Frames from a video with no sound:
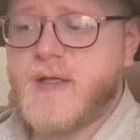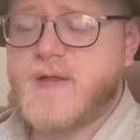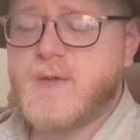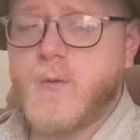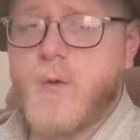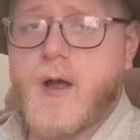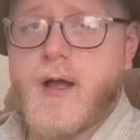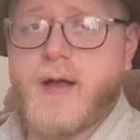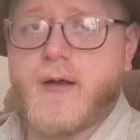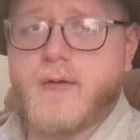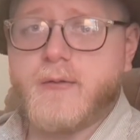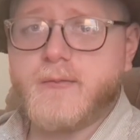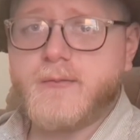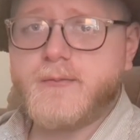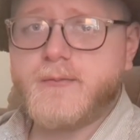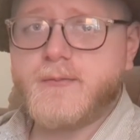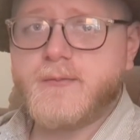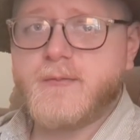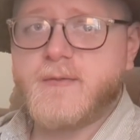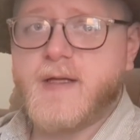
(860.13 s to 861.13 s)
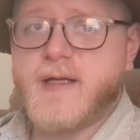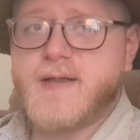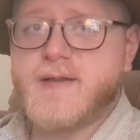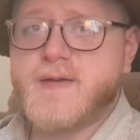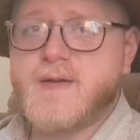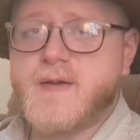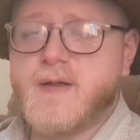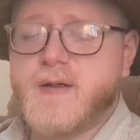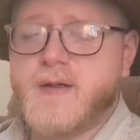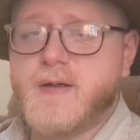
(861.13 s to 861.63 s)
that's wild.
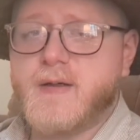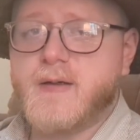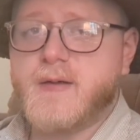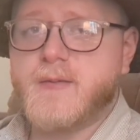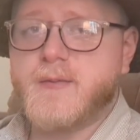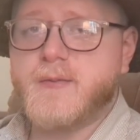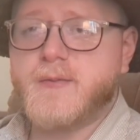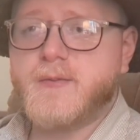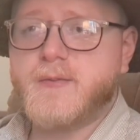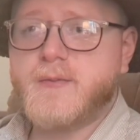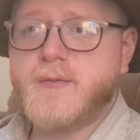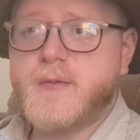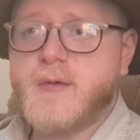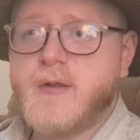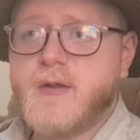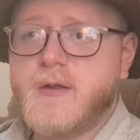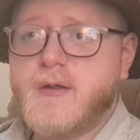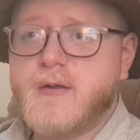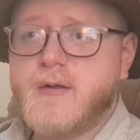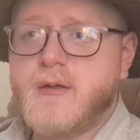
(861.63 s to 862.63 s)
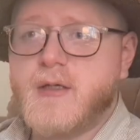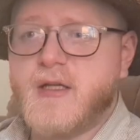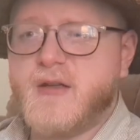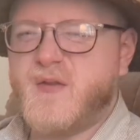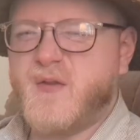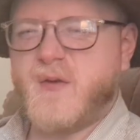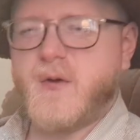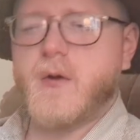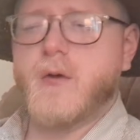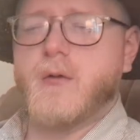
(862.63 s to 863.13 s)
That's
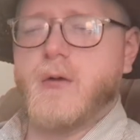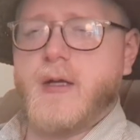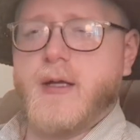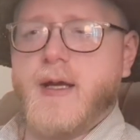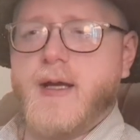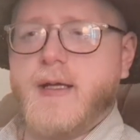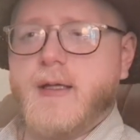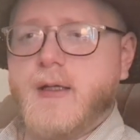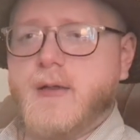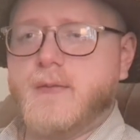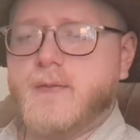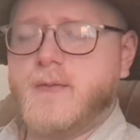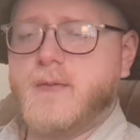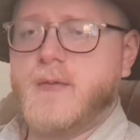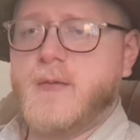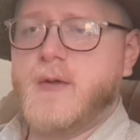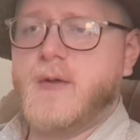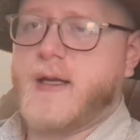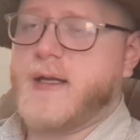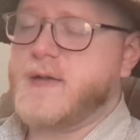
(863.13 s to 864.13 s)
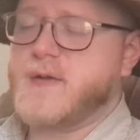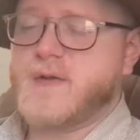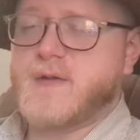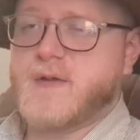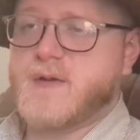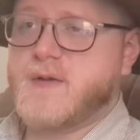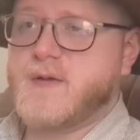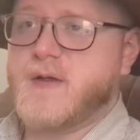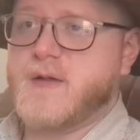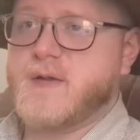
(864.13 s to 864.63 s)
infuriating. And
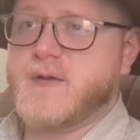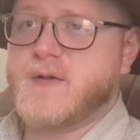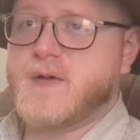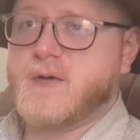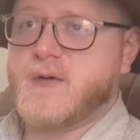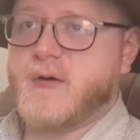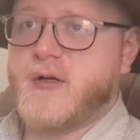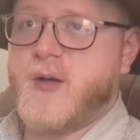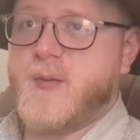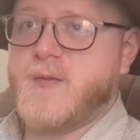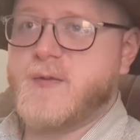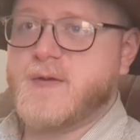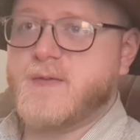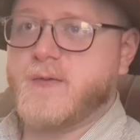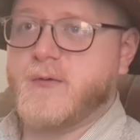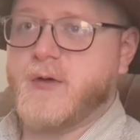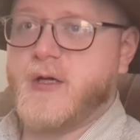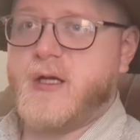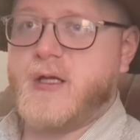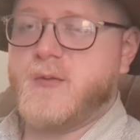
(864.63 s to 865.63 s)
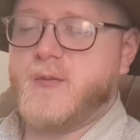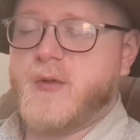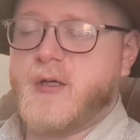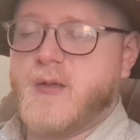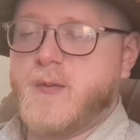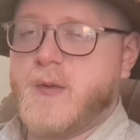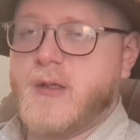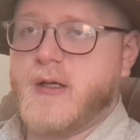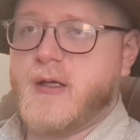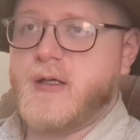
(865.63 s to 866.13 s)
it screams of greed and
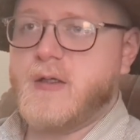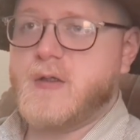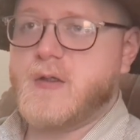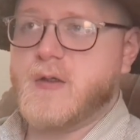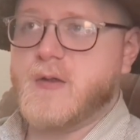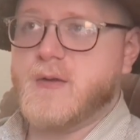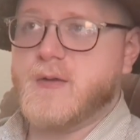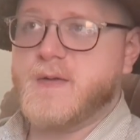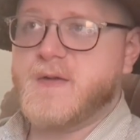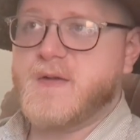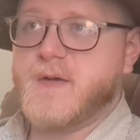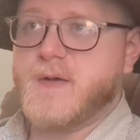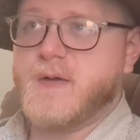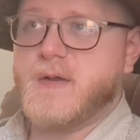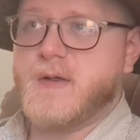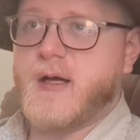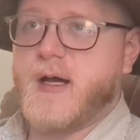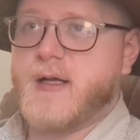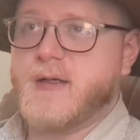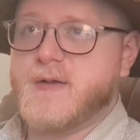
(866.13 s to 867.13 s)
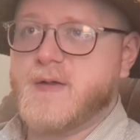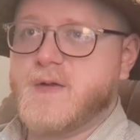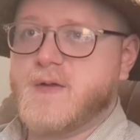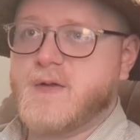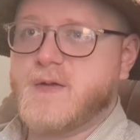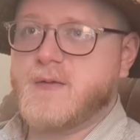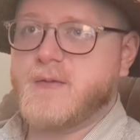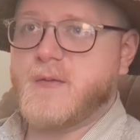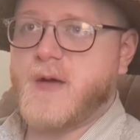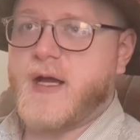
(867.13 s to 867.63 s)
manipulation. So
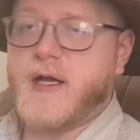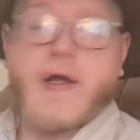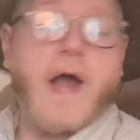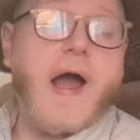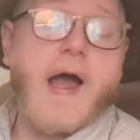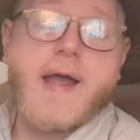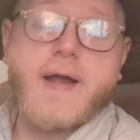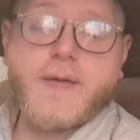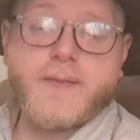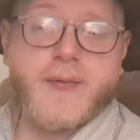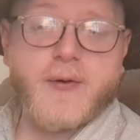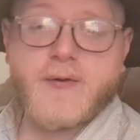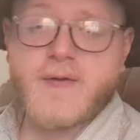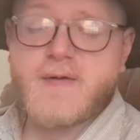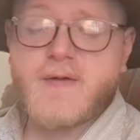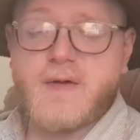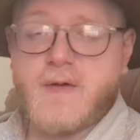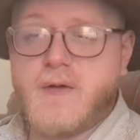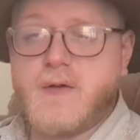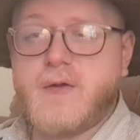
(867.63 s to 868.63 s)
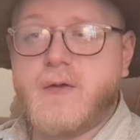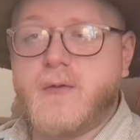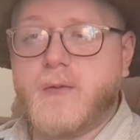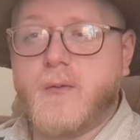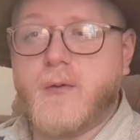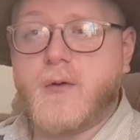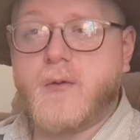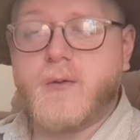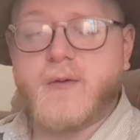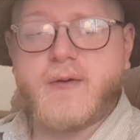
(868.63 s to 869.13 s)
I personally couldn't
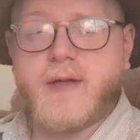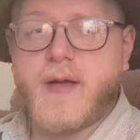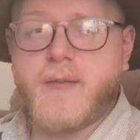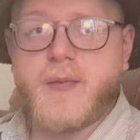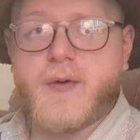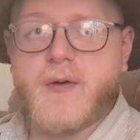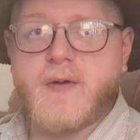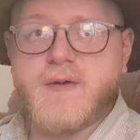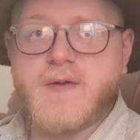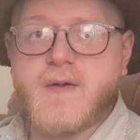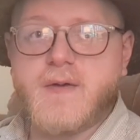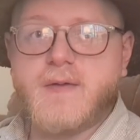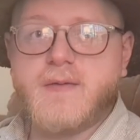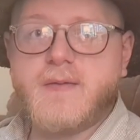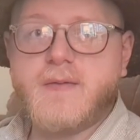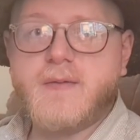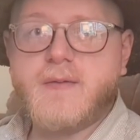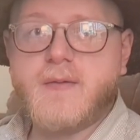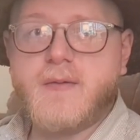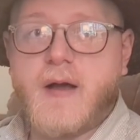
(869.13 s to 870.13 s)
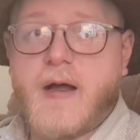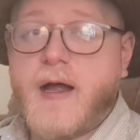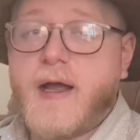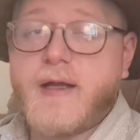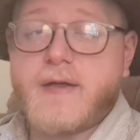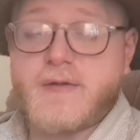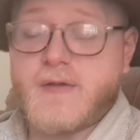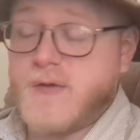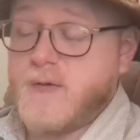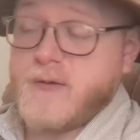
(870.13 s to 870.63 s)
work with that person.
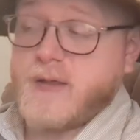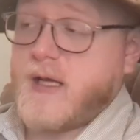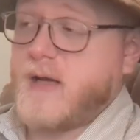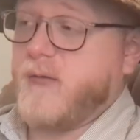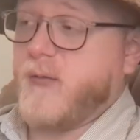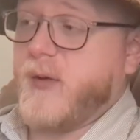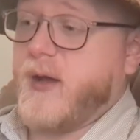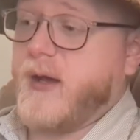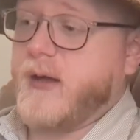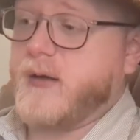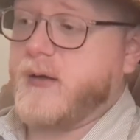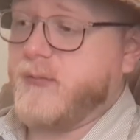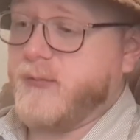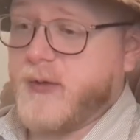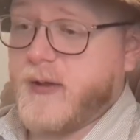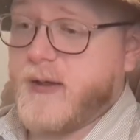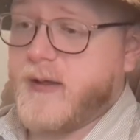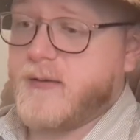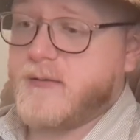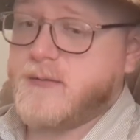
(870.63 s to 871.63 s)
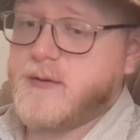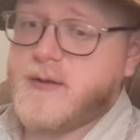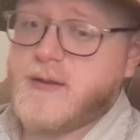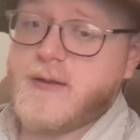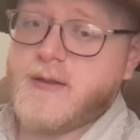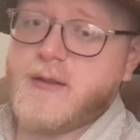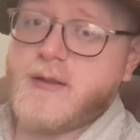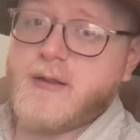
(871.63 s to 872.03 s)
I don't have a backup plan.